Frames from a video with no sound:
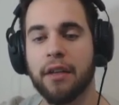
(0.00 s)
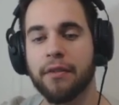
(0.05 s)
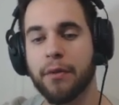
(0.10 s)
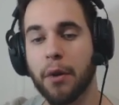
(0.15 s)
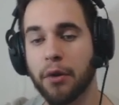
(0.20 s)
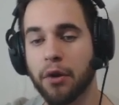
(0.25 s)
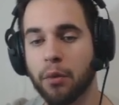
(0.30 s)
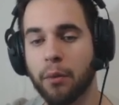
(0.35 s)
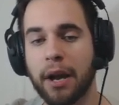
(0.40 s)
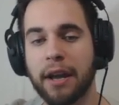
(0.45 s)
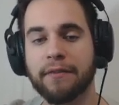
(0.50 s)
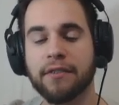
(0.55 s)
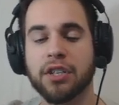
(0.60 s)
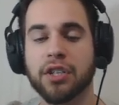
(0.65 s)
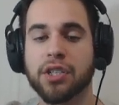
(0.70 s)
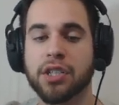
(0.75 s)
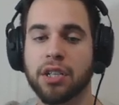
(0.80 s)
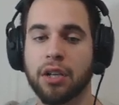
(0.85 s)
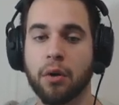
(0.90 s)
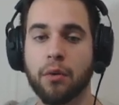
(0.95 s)
Thunder Wave
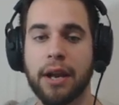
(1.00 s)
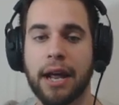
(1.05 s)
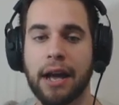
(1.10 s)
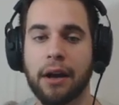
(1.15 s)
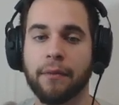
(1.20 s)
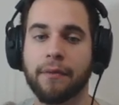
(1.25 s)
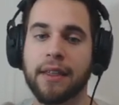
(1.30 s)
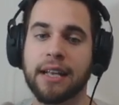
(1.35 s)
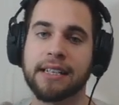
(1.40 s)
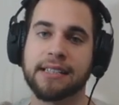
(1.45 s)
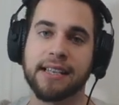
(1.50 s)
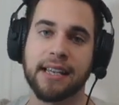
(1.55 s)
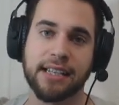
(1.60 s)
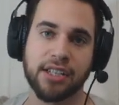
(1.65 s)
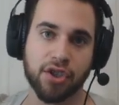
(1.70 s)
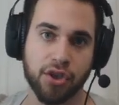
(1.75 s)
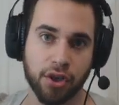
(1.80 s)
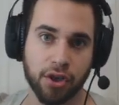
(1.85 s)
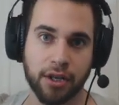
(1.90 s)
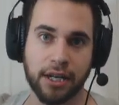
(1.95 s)
to slow down things like
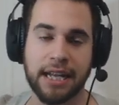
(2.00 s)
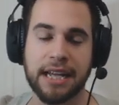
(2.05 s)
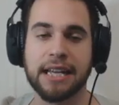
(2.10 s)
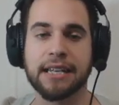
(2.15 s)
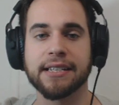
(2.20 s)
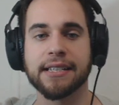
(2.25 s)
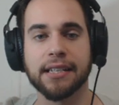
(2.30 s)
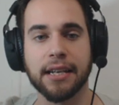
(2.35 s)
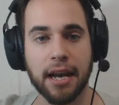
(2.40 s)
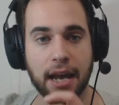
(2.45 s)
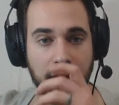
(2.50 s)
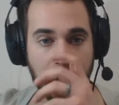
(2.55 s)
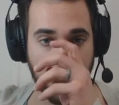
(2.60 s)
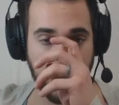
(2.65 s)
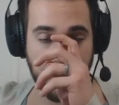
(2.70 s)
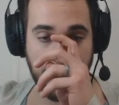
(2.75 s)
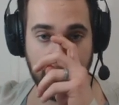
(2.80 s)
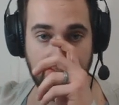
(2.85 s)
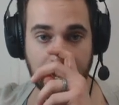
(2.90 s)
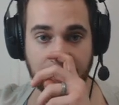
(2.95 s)
Xerneas
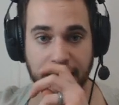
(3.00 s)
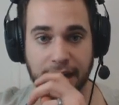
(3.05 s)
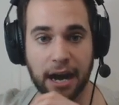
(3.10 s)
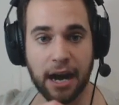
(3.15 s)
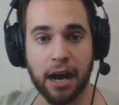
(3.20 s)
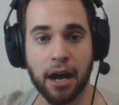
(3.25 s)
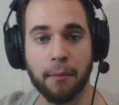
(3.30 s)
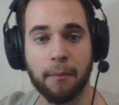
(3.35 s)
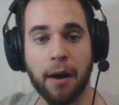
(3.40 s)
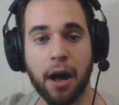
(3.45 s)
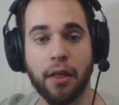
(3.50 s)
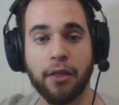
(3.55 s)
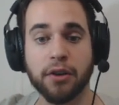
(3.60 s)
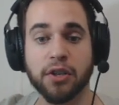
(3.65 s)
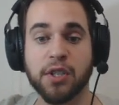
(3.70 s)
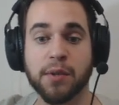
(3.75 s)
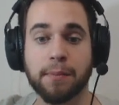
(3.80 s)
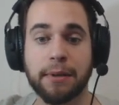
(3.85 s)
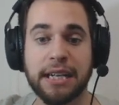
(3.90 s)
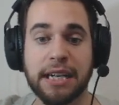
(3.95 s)
and other
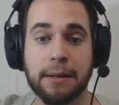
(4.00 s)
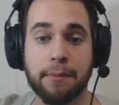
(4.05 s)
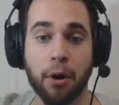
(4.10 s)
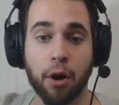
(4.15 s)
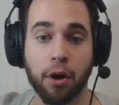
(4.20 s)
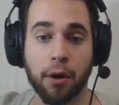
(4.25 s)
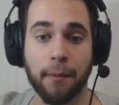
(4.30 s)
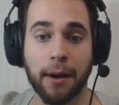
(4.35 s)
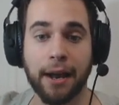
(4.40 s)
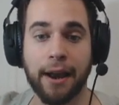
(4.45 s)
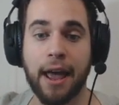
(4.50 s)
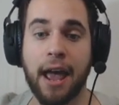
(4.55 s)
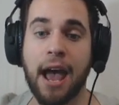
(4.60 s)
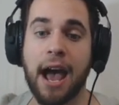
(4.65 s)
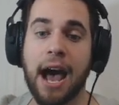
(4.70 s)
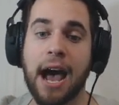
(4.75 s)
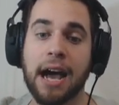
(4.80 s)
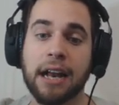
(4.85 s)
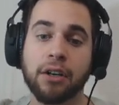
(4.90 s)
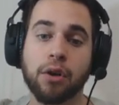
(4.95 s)
speedy Pokemon.
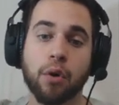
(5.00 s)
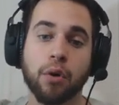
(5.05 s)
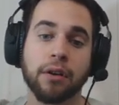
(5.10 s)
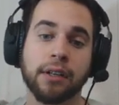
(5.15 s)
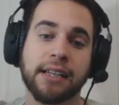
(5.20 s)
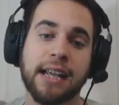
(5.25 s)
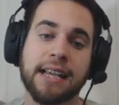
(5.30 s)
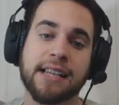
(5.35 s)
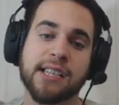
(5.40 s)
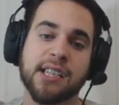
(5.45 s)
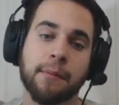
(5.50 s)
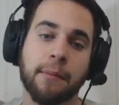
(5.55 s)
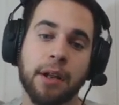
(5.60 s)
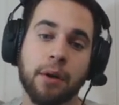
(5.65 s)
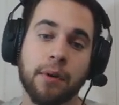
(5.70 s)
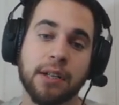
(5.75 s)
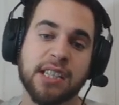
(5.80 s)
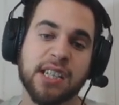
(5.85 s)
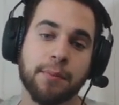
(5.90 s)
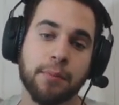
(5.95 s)
Encore in case
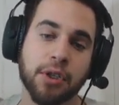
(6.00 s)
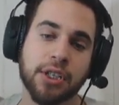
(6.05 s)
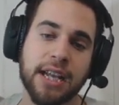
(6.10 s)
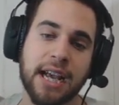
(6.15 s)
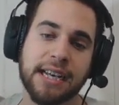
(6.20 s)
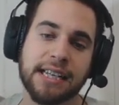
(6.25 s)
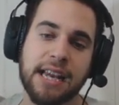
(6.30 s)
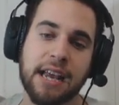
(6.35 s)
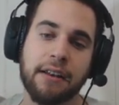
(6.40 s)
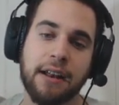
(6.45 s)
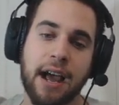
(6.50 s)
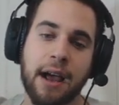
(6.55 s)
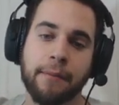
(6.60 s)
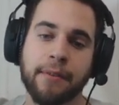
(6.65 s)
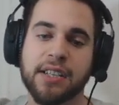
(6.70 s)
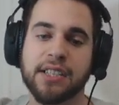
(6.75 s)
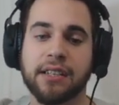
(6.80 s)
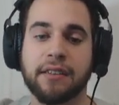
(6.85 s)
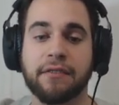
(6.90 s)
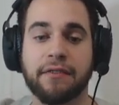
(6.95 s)
somebody wants to protect, and
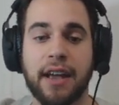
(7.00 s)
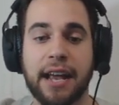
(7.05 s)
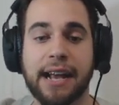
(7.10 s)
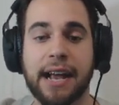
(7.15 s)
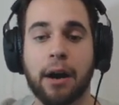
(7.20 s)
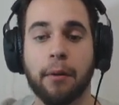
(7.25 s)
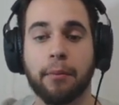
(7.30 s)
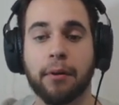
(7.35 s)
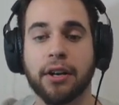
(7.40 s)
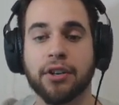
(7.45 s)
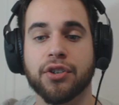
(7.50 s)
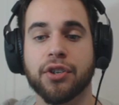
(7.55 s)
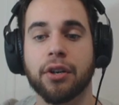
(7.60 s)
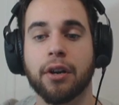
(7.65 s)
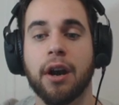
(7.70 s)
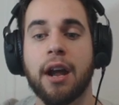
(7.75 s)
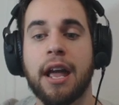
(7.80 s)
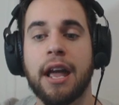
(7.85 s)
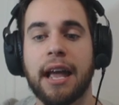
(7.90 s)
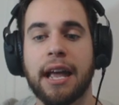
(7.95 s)
obviously Fake Out
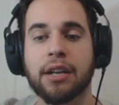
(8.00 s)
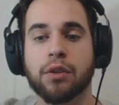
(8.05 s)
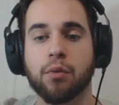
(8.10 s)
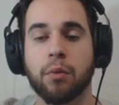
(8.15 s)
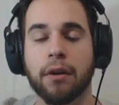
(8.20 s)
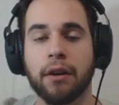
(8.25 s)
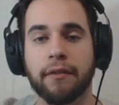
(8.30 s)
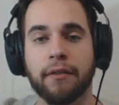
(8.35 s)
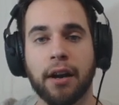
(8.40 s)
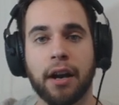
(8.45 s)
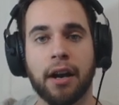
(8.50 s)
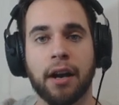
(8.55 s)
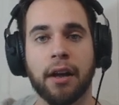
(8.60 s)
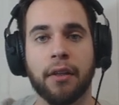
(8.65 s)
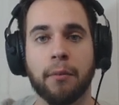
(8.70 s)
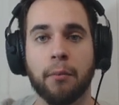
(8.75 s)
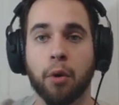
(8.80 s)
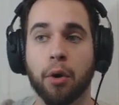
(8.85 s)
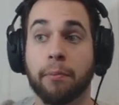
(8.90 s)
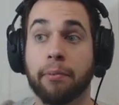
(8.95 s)
Pressure is one
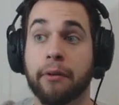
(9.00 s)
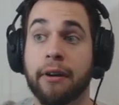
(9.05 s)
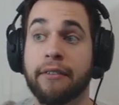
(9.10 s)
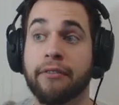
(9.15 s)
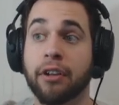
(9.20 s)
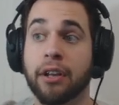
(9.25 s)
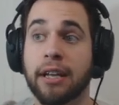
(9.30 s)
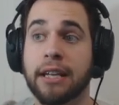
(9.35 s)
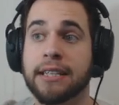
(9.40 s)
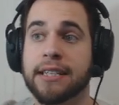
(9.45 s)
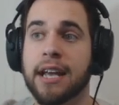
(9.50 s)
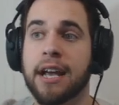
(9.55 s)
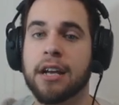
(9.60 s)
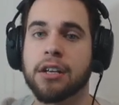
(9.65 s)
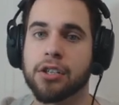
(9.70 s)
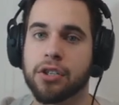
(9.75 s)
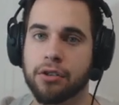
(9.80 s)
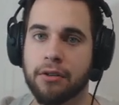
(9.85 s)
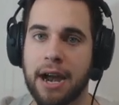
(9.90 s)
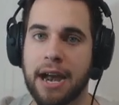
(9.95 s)
of the more prevalent
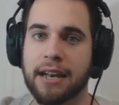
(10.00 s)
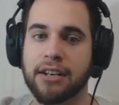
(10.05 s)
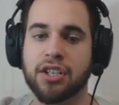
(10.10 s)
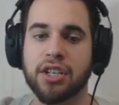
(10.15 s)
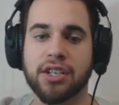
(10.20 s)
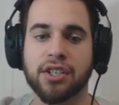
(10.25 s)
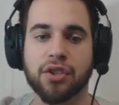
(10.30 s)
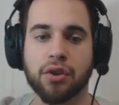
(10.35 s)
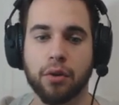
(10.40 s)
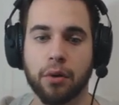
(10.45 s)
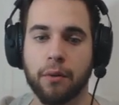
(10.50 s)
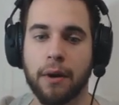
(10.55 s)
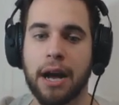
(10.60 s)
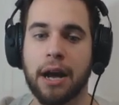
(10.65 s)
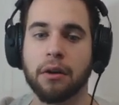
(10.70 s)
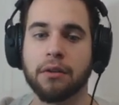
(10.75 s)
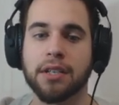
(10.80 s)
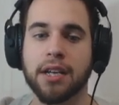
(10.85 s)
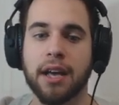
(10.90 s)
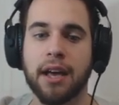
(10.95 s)
strategies
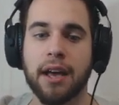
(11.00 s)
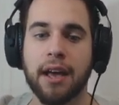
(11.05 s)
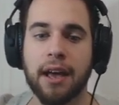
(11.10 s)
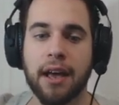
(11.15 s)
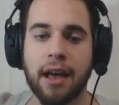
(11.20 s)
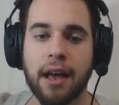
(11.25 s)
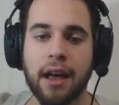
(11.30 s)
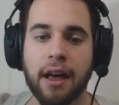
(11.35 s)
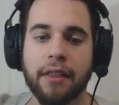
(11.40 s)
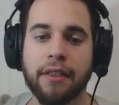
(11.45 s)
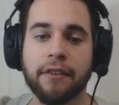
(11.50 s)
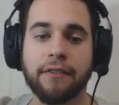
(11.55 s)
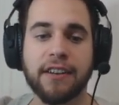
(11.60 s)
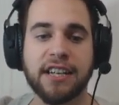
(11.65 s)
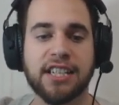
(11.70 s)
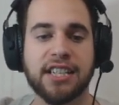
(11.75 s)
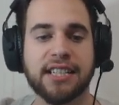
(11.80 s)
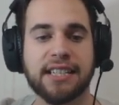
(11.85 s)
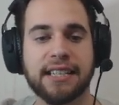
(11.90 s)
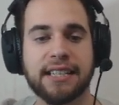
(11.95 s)
throughout the
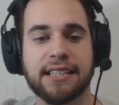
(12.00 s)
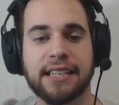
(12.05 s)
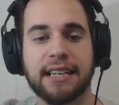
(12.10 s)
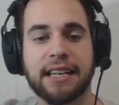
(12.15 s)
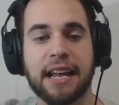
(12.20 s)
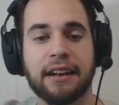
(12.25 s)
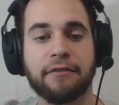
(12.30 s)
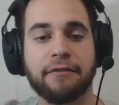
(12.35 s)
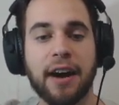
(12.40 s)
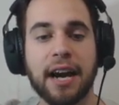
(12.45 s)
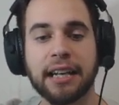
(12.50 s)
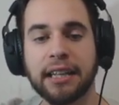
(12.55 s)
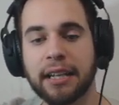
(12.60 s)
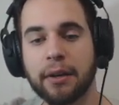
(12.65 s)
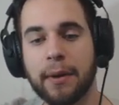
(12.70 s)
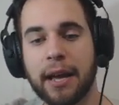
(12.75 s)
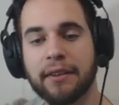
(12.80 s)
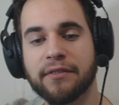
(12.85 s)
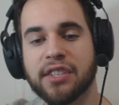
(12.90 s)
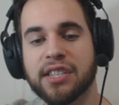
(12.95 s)
VGC scene. And
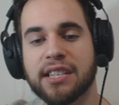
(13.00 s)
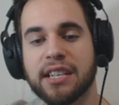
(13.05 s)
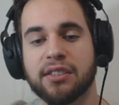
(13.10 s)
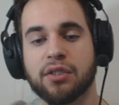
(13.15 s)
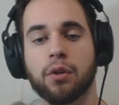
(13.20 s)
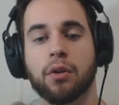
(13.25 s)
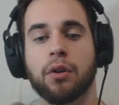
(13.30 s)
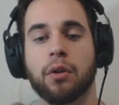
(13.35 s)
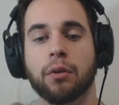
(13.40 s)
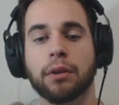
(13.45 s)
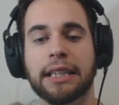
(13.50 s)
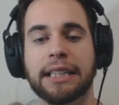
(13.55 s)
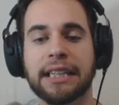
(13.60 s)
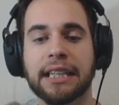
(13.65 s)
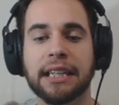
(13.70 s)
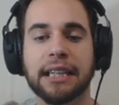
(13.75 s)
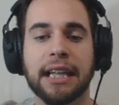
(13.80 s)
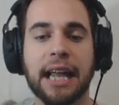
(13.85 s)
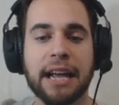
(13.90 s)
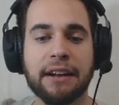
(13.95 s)
finally we have Scizor holding
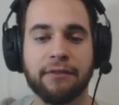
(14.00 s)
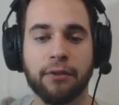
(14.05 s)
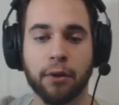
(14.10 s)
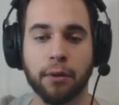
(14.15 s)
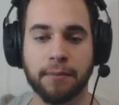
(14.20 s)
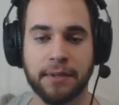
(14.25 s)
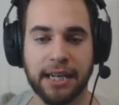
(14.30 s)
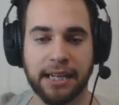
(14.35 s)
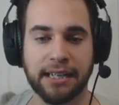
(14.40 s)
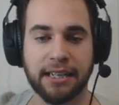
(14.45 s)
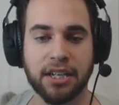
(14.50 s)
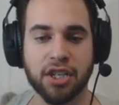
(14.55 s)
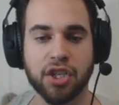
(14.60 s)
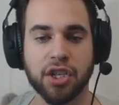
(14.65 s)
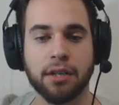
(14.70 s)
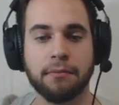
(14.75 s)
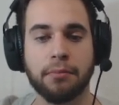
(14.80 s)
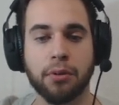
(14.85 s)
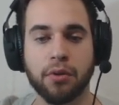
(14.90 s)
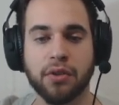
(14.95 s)
the Life Orb,
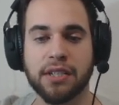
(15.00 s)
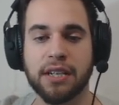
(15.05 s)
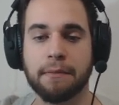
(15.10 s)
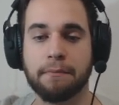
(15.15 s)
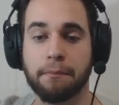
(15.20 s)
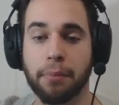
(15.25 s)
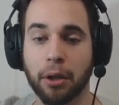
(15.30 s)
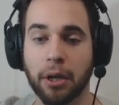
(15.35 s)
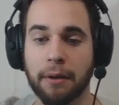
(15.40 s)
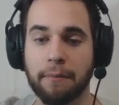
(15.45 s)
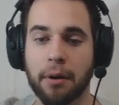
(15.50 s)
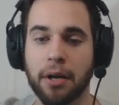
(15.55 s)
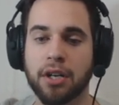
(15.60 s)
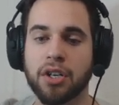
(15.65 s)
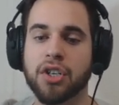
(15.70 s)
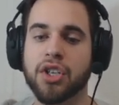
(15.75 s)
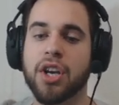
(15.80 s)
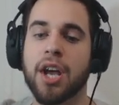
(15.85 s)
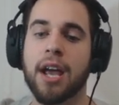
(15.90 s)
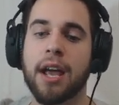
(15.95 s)
Technician boosted Bullet
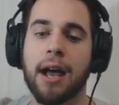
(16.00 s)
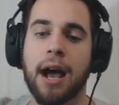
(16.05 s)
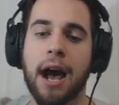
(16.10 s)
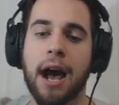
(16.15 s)
Punch,